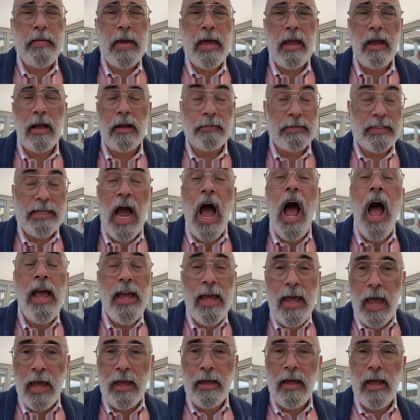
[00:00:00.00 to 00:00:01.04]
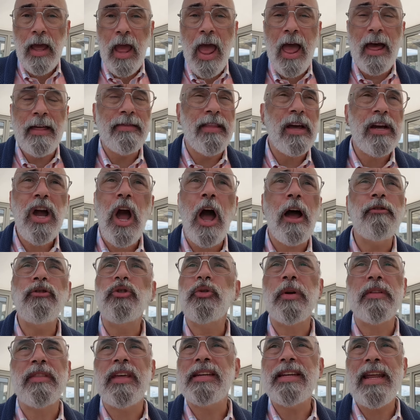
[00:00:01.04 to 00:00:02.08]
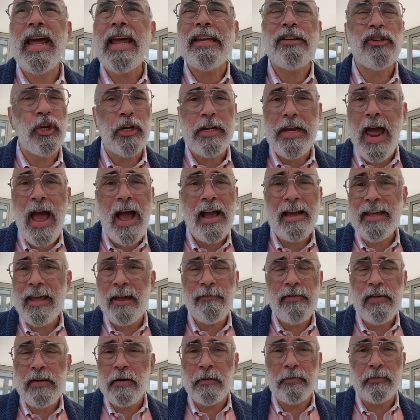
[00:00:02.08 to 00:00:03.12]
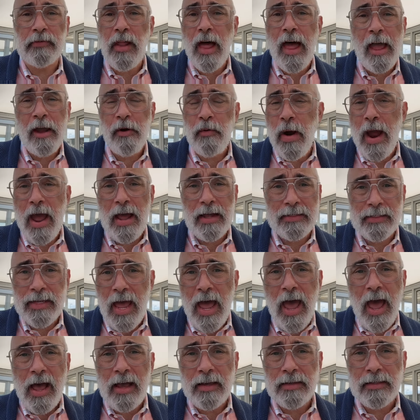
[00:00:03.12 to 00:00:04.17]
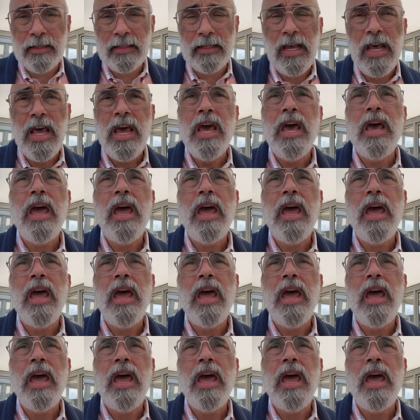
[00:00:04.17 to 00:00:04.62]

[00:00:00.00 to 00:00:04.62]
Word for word: being dying and the country, the nation, not giving a flying rat's ass.